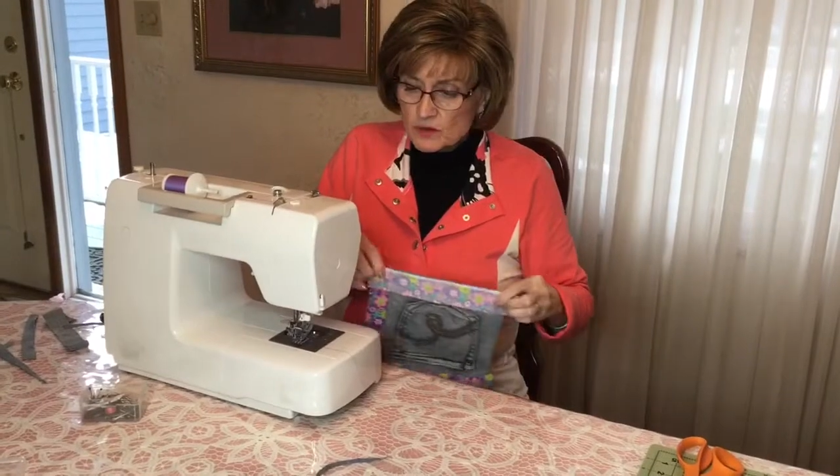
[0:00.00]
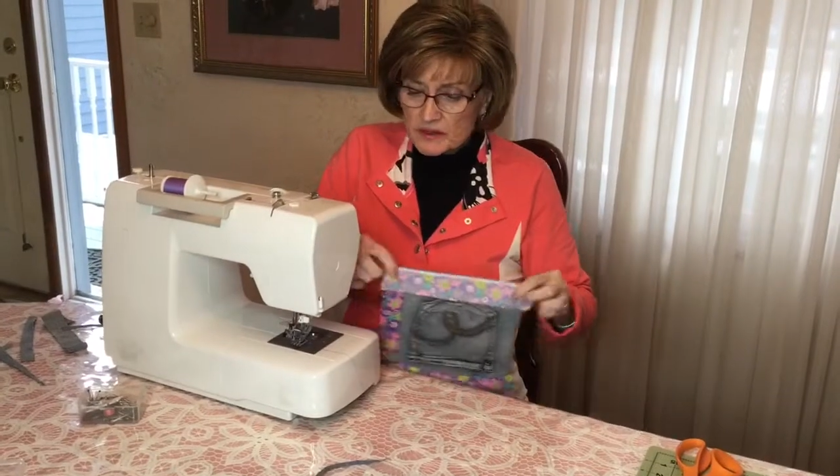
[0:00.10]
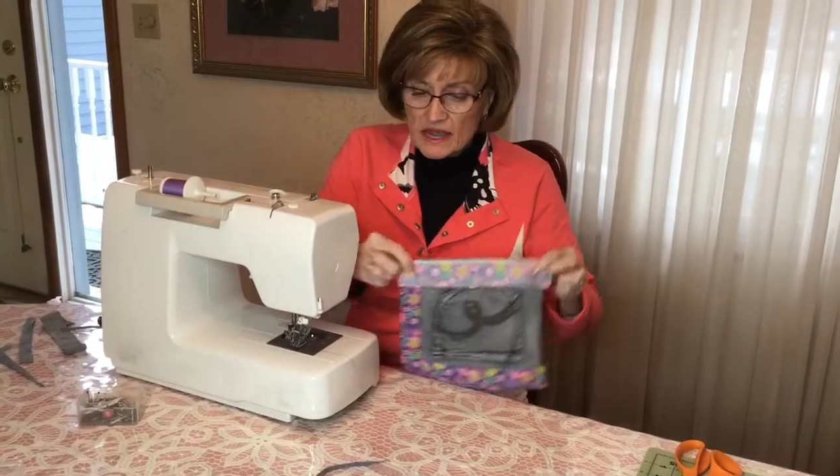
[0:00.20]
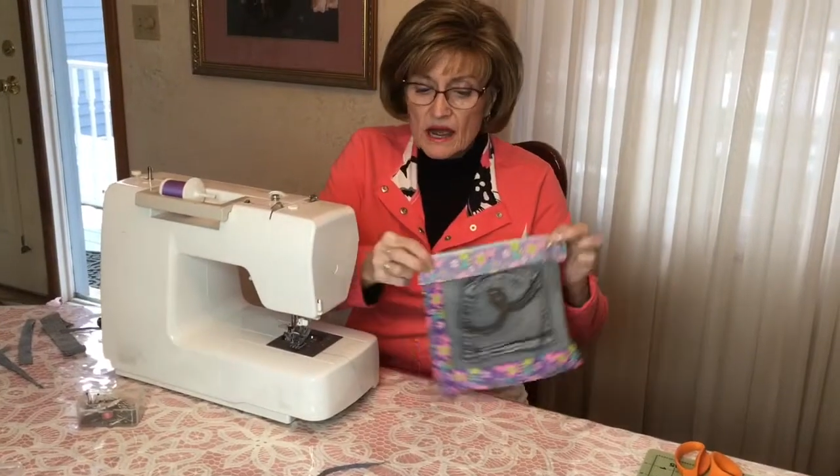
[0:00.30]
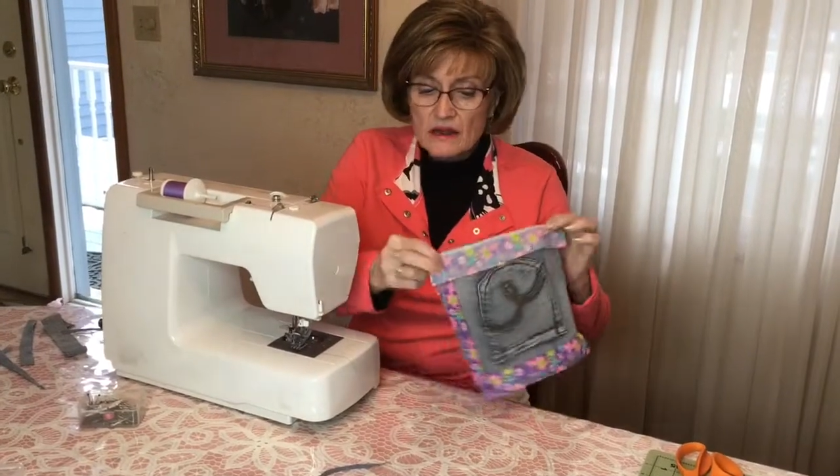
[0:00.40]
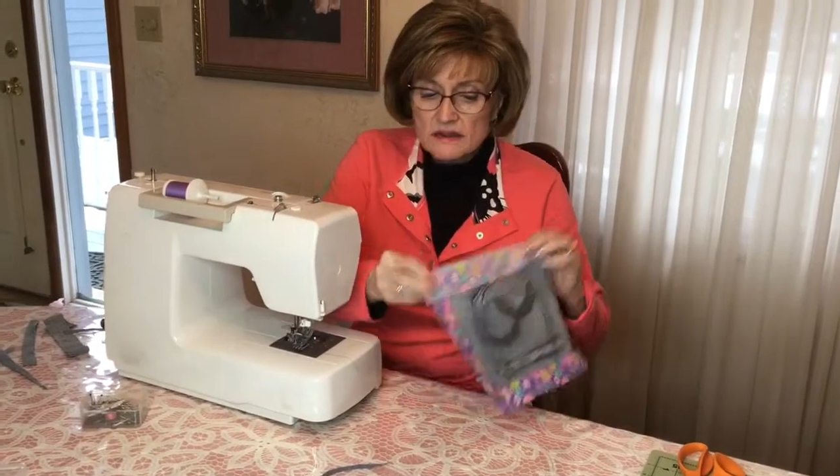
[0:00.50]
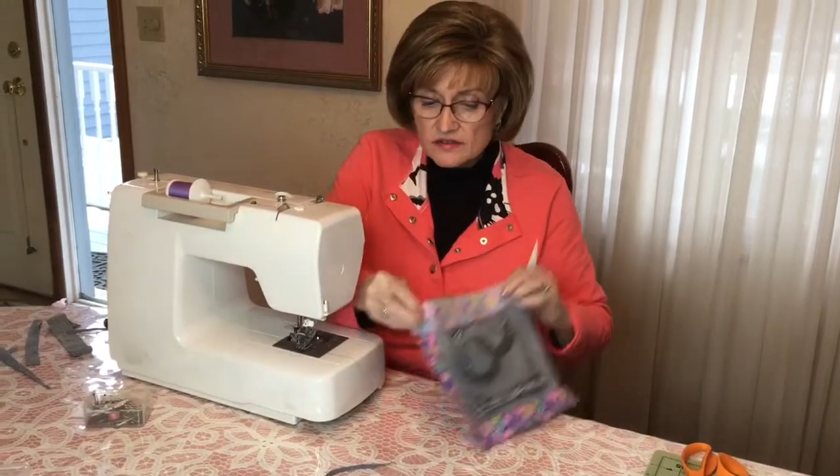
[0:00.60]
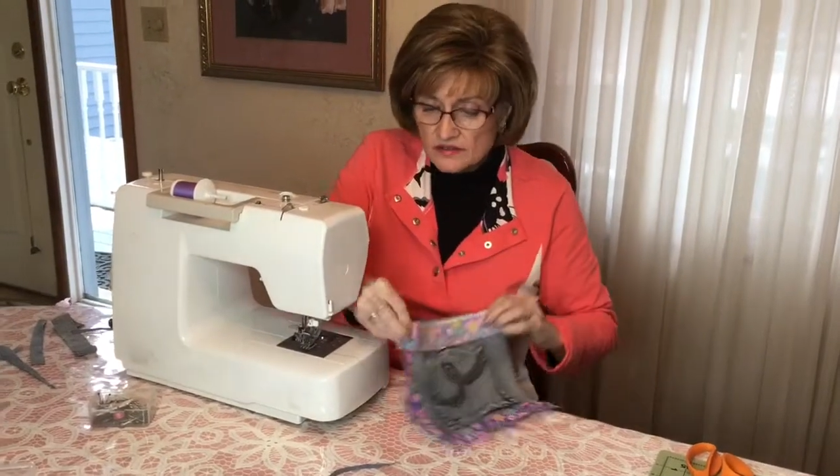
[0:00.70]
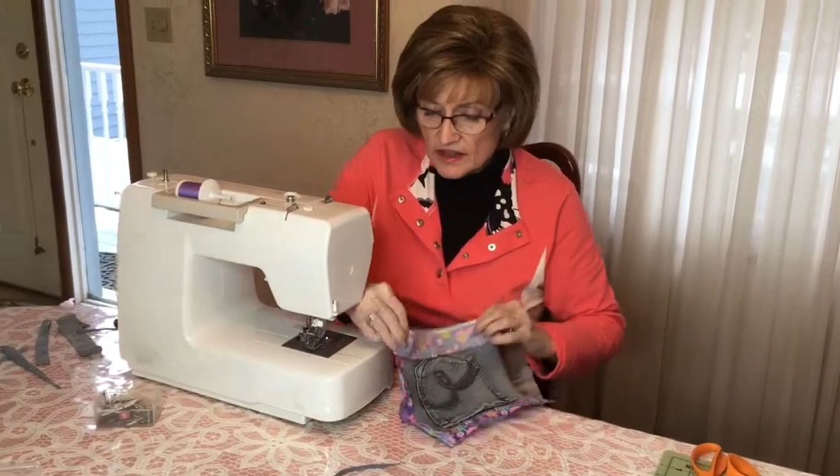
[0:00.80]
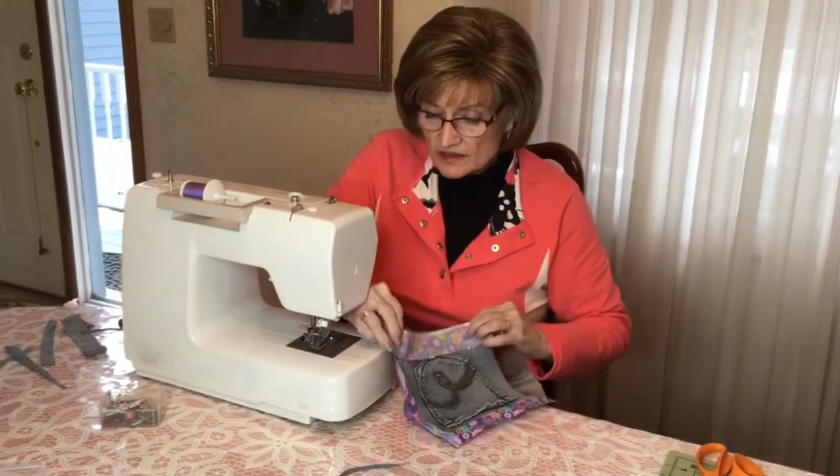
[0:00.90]
would be hard to
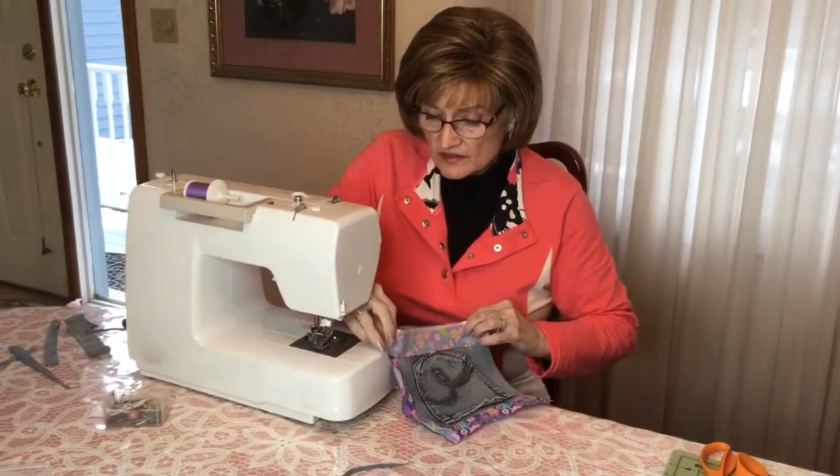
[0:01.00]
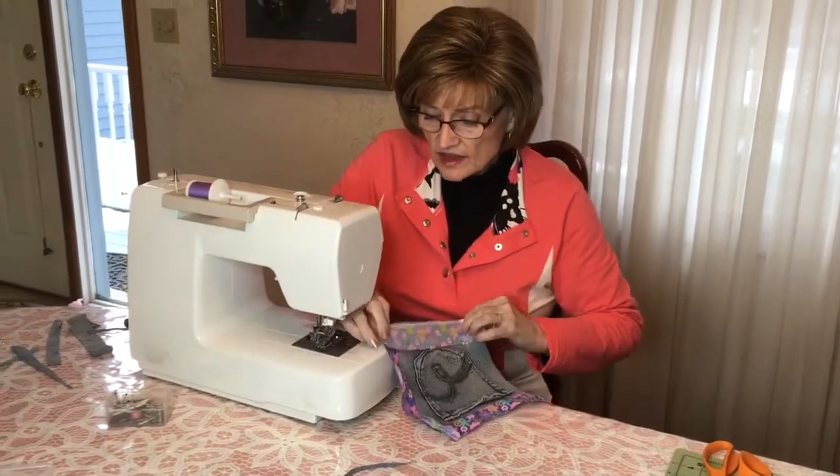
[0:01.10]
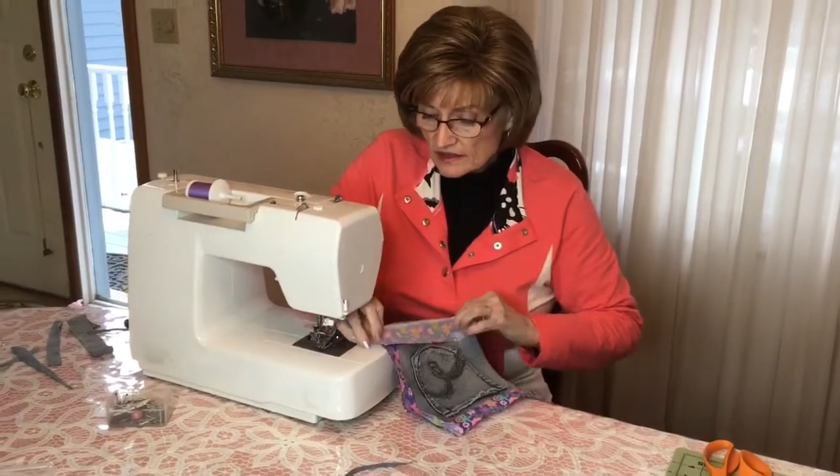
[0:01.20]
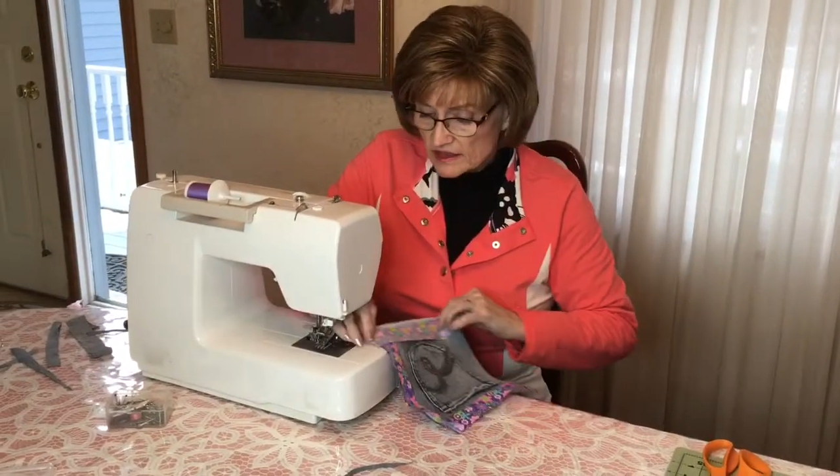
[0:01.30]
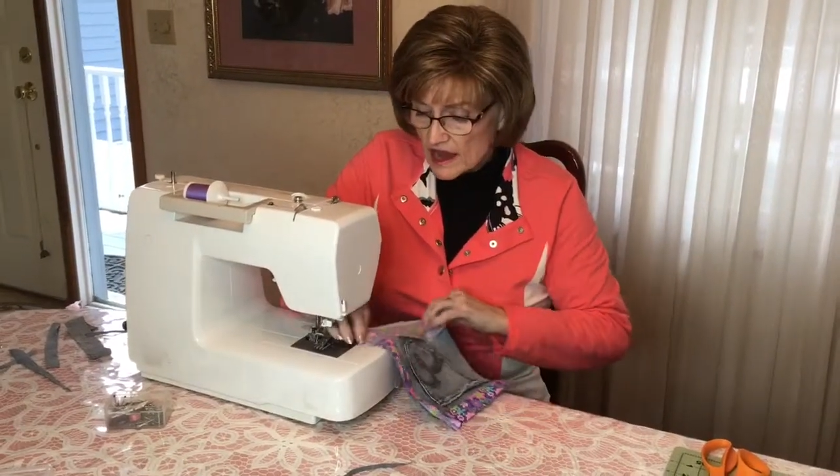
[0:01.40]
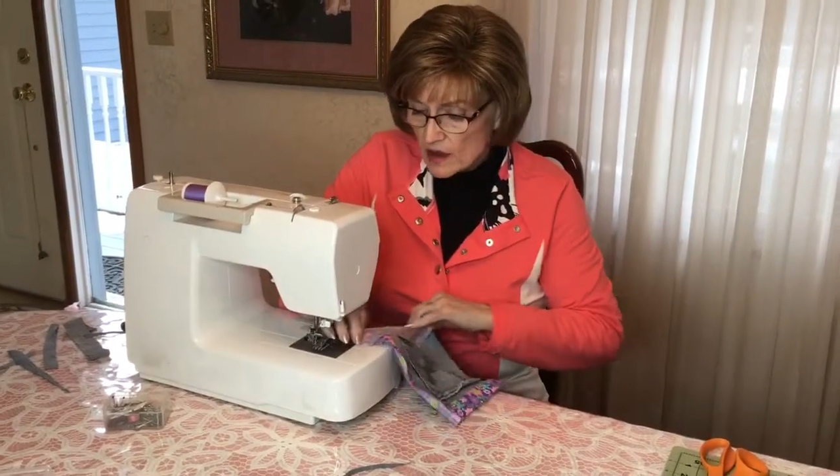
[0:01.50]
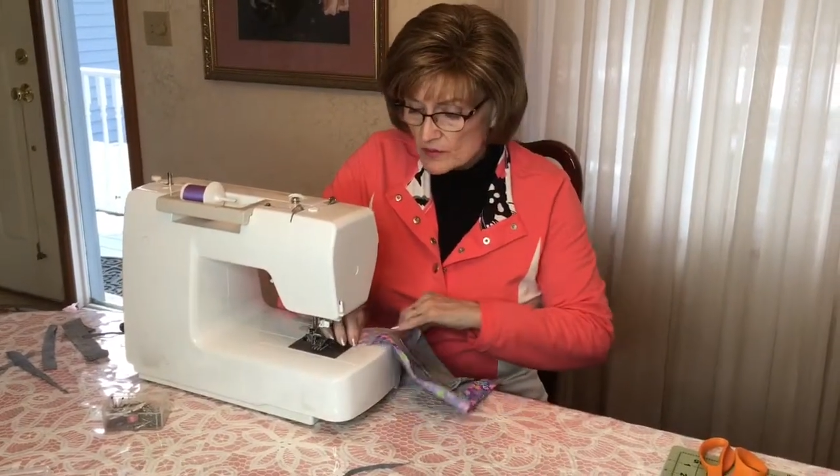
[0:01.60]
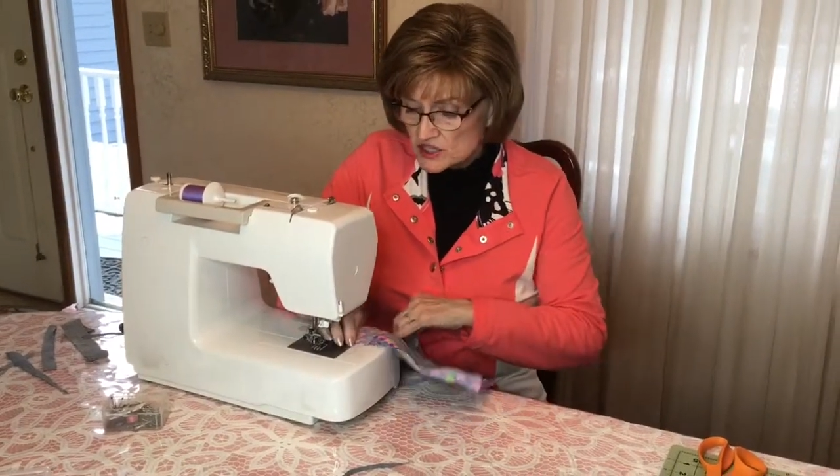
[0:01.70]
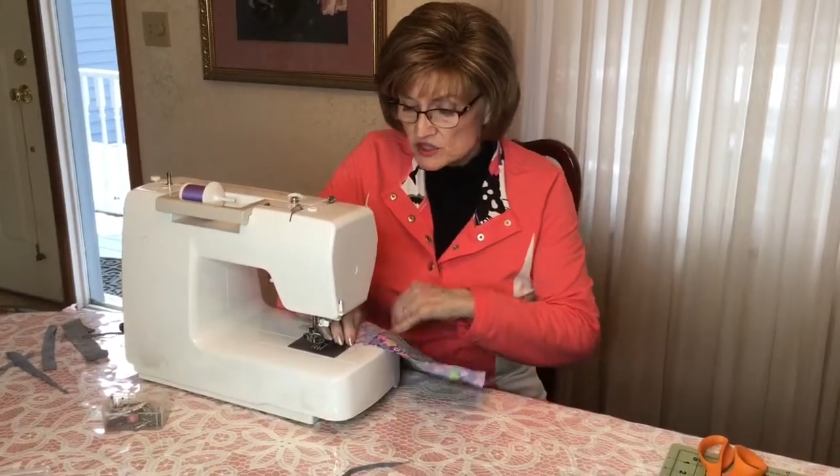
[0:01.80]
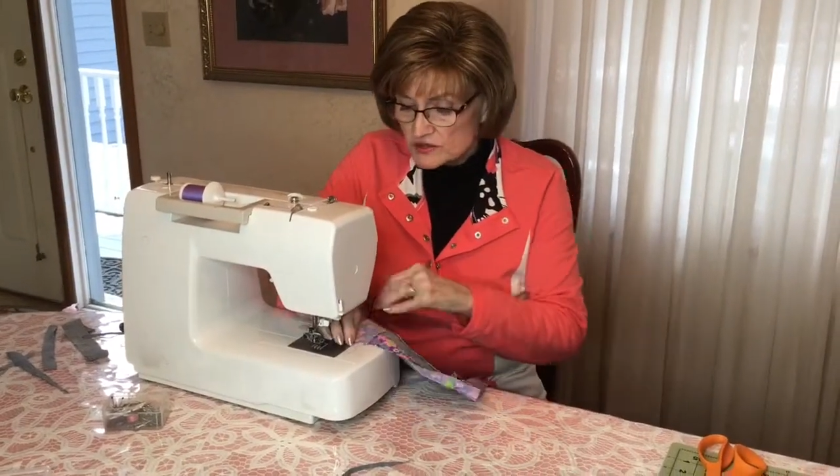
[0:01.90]
say exactly how
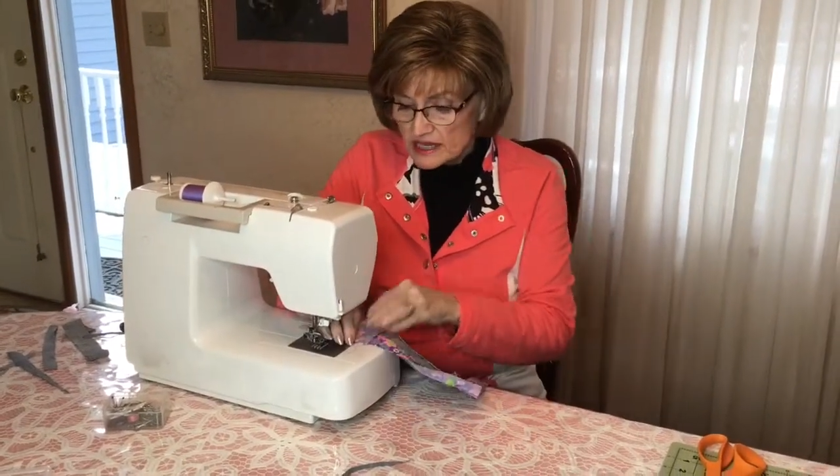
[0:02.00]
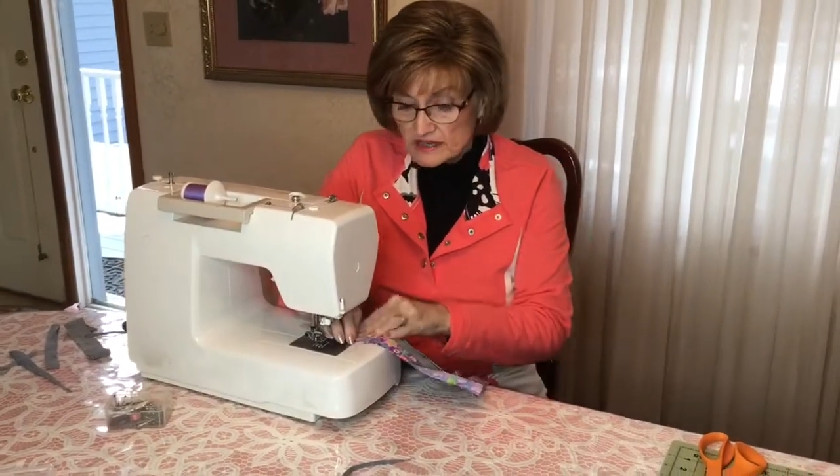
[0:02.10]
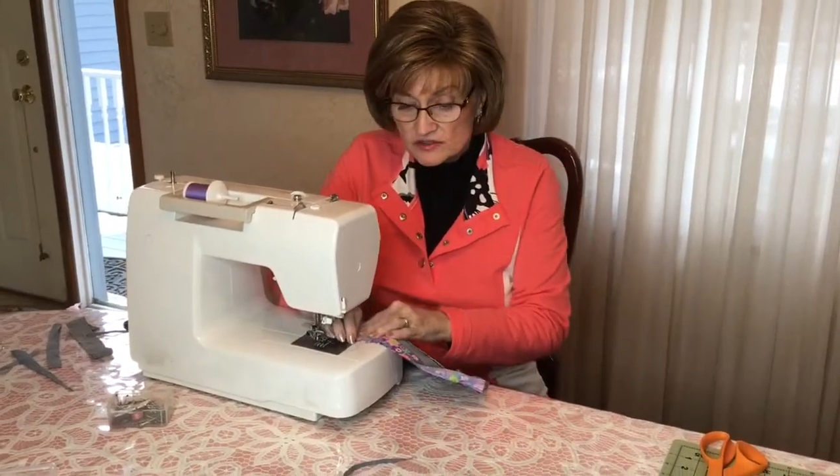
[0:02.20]
much you need